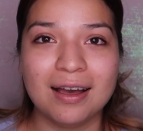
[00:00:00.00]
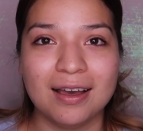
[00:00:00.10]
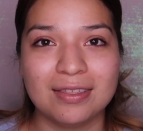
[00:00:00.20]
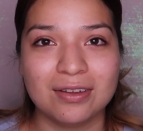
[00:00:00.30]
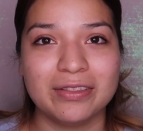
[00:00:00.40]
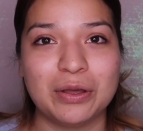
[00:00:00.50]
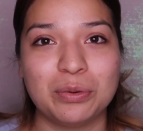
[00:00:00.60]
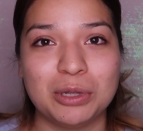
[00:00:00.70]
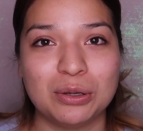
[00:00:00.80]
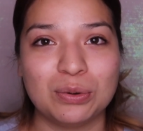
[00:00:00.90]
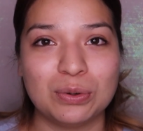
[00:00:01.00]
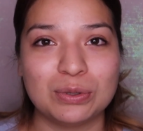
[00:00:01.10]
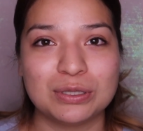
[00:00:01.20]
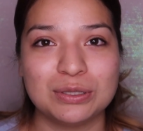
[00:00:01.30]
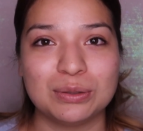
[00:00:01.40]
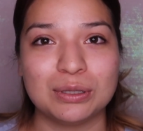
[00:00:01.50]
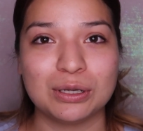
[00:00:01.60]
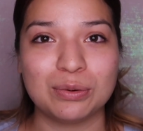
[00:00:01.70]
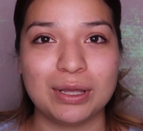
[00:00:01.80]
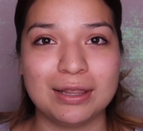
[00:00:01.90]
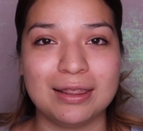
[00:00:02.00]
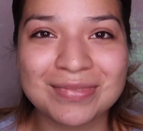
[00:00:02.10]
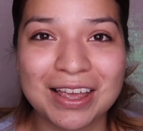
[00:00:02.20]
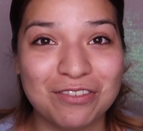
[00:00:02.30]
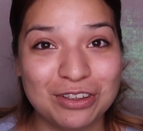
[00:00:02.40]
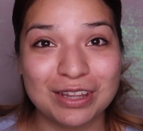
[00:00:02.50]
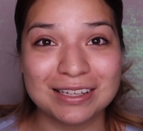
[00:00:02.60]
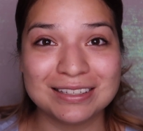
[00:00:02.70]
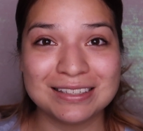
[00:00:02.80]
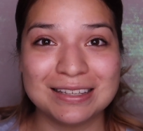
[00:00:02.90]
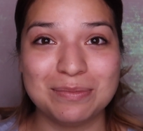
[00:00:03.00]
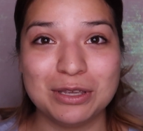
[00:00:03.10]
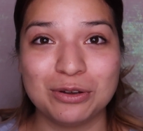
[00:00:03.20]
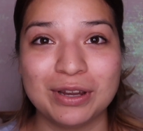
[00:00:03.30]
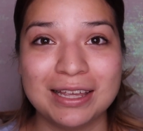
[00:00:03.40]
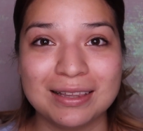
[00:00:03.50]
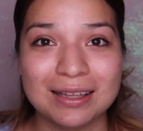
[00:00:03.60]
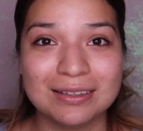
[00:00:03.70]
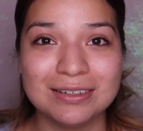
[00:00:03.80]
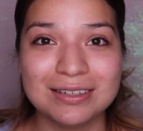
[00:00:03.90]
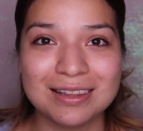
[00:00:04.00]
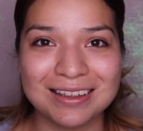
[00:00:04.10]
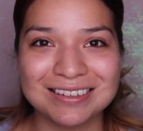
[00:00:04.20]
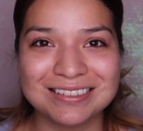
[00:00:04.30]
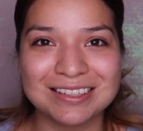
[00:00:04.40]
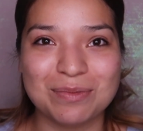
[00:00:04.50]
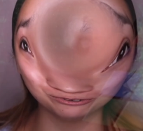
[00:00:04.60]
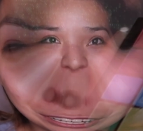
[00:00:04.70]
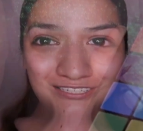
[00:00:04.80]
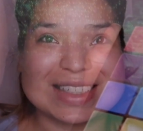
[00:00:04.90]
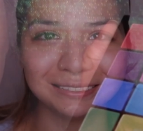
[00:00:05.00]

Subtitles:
I thought that would be cool to do a look with. If you'd like to see me create that look, then just keep watching. The